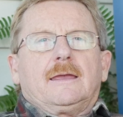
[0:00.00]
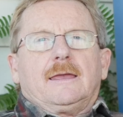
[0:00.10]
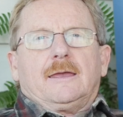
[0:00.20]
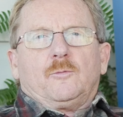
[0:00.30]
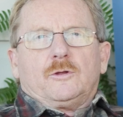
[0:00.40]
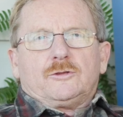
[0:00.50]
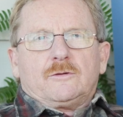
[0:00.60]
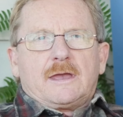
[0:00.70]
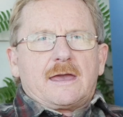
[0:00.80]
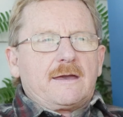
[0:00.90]
And when you
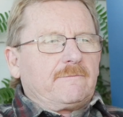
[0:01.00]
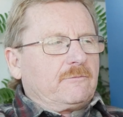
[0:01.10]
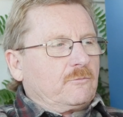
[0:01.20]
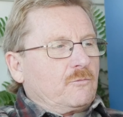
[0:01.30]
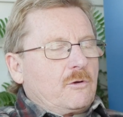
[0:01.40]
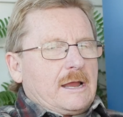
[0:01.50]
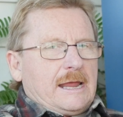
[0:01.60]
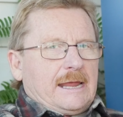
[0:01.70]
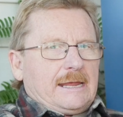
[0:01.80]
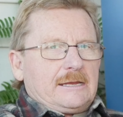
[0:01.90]
have
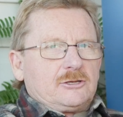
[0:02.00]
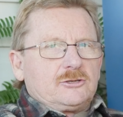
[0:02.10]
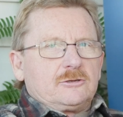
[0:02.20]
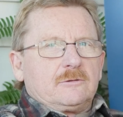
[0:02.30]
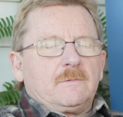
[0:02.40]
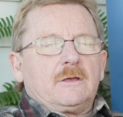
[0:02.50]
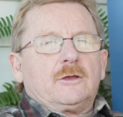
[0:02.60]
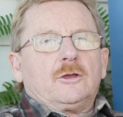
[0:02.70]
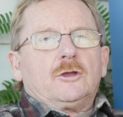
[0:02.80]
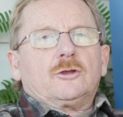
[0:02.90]
rage
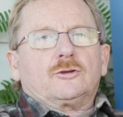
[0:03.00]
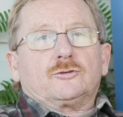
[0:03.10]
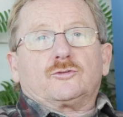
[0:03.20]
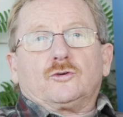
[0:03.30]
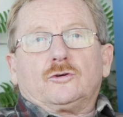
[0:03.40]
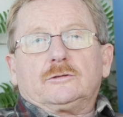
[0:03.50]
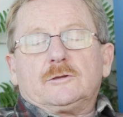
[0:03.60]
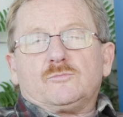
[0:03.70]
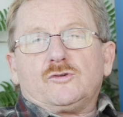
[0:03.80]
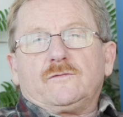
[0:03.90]
controlled
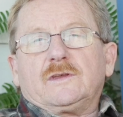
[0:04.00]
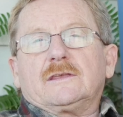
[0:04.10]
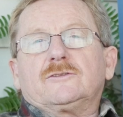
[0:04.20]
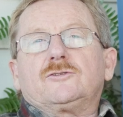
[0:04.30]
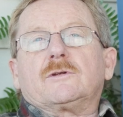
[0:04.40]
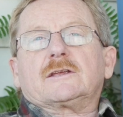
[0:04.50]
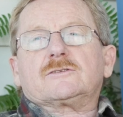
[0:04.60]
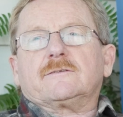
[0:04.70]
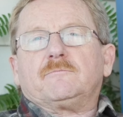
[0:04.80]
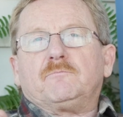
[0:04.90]
and moving in the
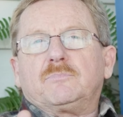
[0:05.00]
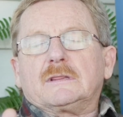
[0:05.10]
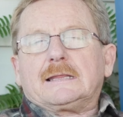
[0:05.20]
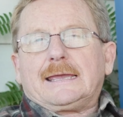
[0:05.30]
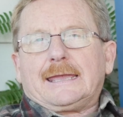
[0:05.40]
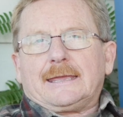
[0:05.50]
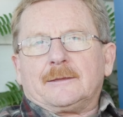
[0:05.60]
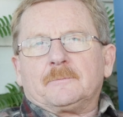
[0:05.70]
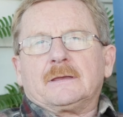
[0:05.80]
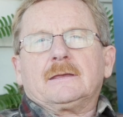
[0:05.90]
direction of
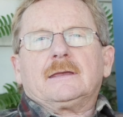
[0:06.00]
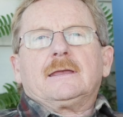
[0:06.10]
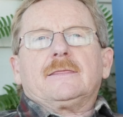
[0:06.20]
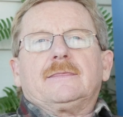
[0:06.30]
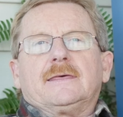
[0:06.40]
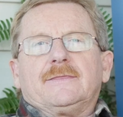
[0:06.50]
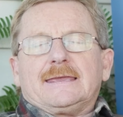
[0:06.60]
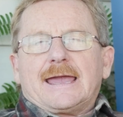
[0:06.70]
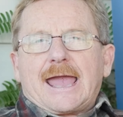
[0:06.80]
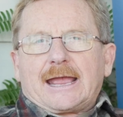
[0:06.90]
blame, then
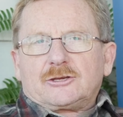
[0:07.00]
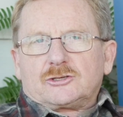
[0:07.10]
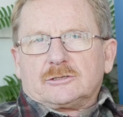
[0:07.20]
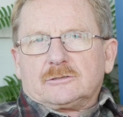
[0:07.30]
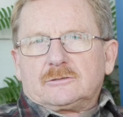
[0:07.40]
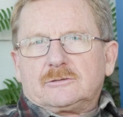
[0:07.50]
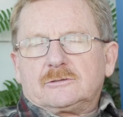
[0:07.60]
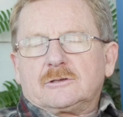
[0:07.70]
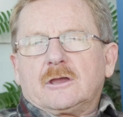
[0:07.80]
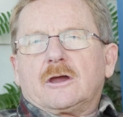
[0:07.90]
the
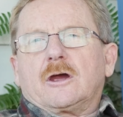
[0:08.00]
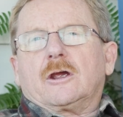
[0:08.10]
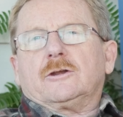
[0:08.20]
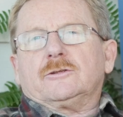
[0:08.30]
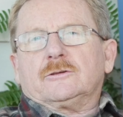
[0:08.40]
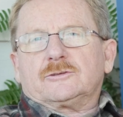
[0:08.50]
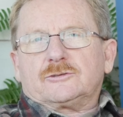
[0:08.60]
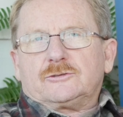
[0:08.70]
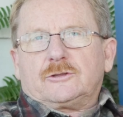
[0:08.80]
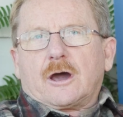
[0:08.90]
actions are to
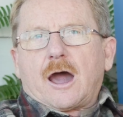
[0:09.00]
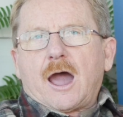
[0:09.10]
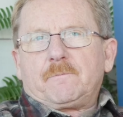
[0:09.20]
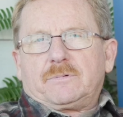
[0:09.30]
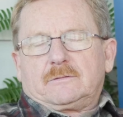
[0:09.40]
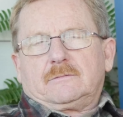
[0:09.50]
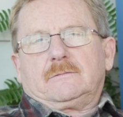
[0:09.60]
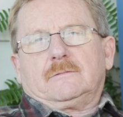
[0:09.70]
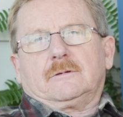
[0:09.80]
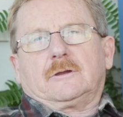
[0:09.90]
stop
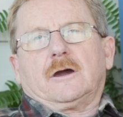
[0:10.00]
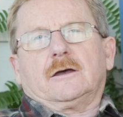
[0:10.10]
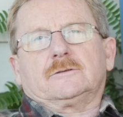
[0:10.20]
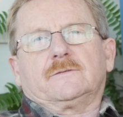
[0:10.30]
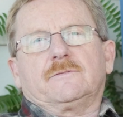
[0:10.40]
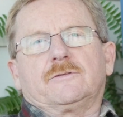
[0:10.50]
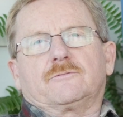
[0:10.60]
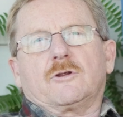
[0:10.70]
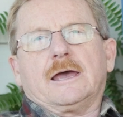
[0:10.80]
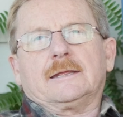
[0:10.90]
the cause of the
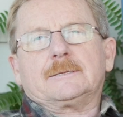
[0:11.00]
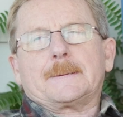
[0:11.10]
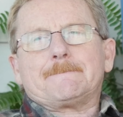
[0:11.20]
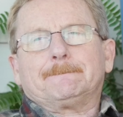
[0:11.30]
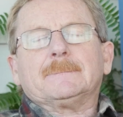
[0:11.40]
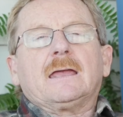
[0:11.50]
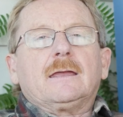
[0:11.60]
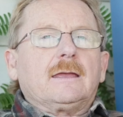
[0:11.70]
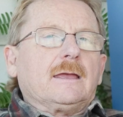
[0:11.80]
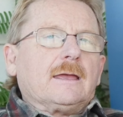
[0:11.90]
threat,
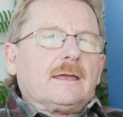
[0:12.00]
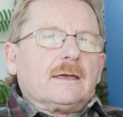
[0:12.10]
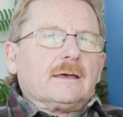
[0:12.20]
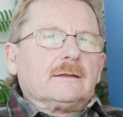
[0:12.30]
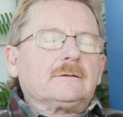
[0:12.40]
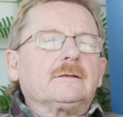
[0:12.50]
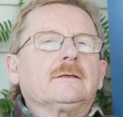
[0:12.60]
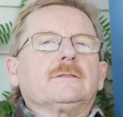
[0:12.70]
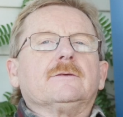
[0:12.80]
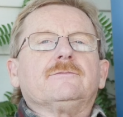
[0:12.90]
and
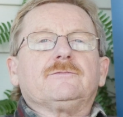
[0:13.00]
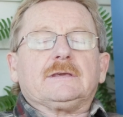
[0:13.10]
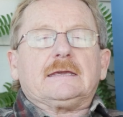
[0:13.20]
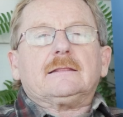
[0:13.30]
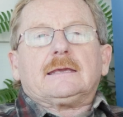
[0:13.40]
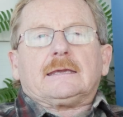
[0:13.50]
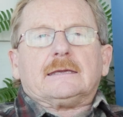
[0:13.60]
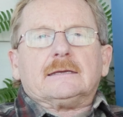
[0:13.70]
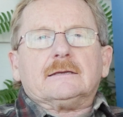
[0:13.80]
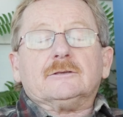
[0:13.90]
the feeling
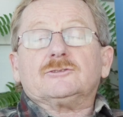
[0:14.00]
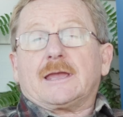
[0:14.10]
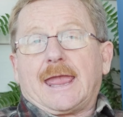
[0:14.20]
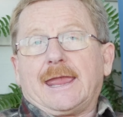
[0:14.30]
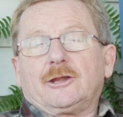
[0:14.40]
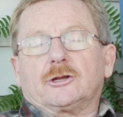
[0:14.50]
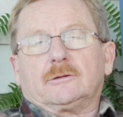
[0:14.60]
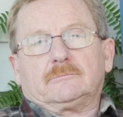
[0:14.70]
is anger.